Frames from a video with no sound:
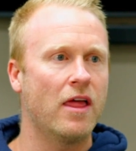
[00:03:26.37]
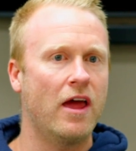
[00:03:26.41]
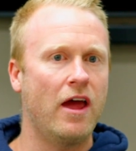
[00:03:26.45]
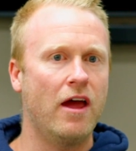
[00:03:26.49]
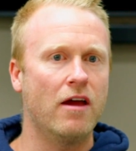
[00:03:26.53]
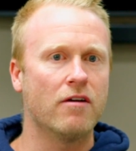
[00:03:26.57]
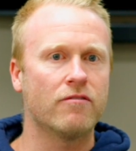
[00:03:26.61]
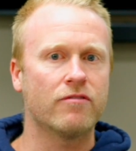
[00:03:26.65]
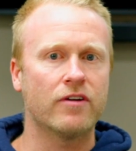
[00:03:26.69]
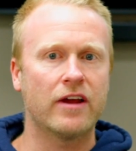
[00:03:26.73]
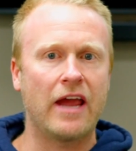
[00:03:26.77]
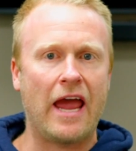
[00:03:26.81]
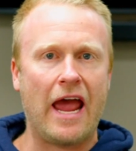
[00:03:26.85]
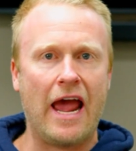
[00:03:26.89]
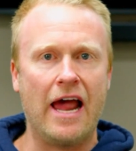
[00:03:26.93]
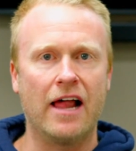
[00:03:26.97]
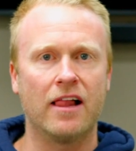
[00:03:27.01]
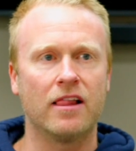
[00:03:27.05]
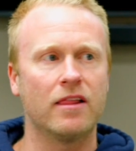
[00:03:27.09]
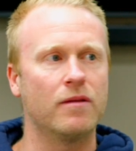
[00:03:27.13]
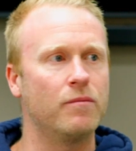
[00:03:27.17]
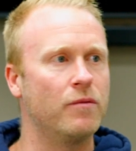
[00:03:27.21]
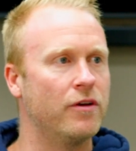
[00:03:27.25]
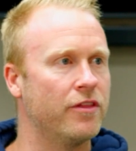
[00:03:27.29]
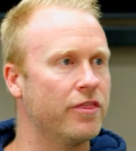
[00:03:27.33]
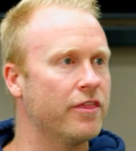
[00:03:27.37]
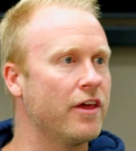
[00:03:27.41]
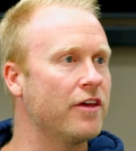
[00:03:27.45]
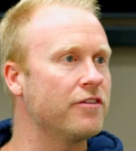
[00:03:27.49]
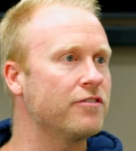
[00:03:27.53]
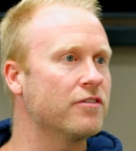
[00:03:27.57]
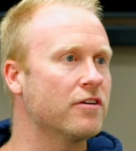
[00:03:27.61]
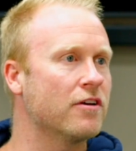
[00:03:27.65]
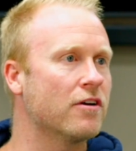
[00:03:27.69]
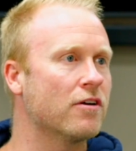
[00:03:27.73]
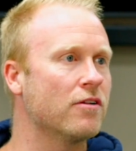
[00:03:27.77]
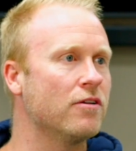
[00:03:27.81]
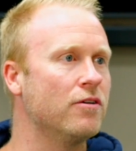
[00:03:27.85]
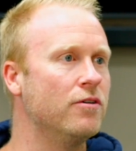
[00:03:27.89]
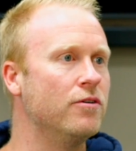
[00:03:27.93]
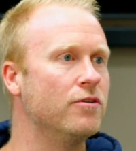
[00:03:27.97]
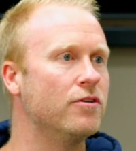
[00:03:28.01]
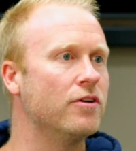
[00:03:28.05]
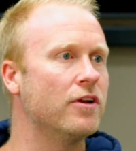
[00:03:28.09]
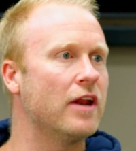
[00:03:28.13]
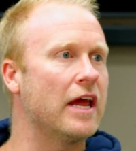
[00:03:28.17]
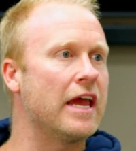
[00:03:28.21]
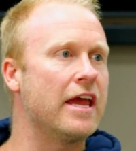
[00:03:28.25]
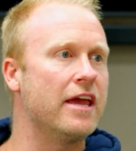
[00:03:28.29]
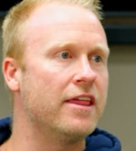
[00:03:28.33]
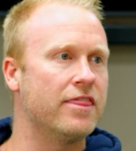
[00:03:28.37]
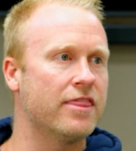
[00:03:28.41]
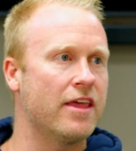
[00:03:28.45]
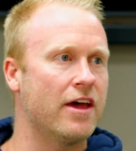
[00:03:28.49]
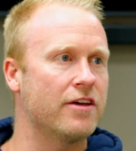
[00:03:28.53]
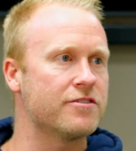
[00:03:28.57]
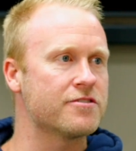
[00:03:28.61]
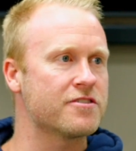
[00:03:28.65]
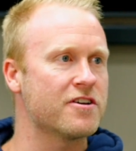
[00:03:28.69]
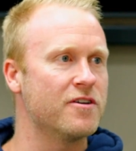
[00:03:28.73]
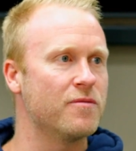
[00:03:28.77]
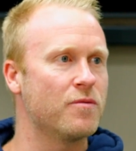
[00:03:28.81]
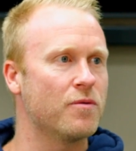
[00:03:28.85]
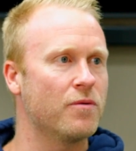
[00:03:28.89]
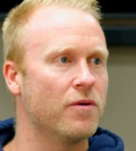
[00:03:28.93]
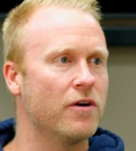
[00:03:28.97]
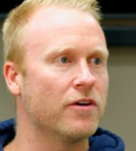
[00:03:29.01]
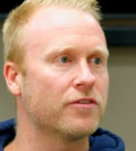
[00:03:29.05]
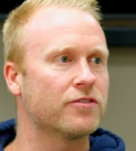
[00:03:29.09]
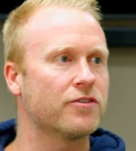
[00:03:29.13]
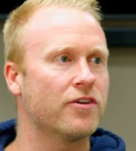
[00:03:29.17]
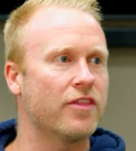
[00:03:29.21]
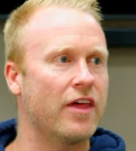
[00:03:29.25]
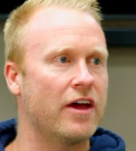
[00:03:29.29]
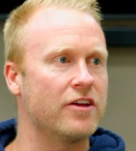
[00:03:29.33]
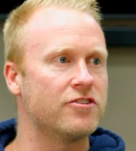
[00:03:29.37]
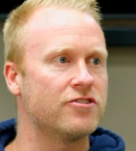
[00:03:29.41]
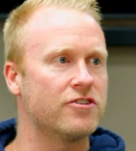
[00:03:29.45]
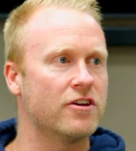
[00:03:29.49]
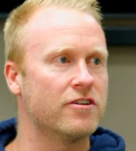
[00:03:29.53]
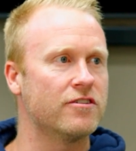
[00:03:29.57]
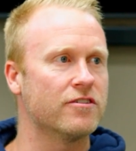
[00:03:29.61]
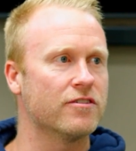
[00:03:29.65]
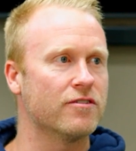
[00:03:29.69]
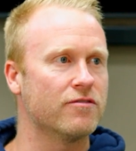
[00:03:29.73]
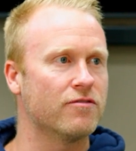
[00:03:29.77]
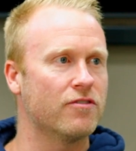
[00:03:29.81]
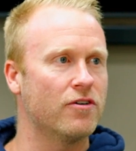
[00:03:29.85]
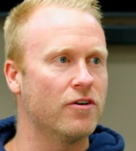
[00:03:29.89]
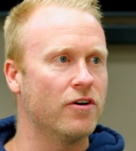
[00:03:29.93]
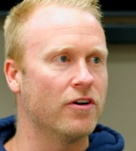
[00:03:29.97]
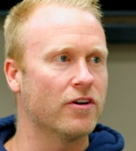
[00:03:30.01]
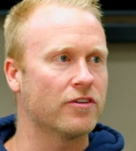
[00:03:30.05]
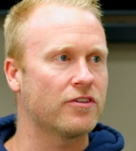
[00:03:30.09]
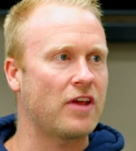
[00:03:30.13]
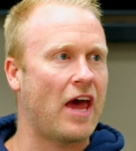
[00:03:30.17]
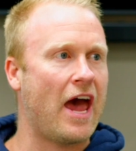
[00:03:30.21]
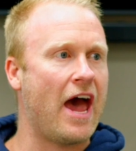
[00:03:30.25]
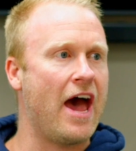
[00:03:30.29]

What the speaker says: every element that's included in that scope of works or that schedule of works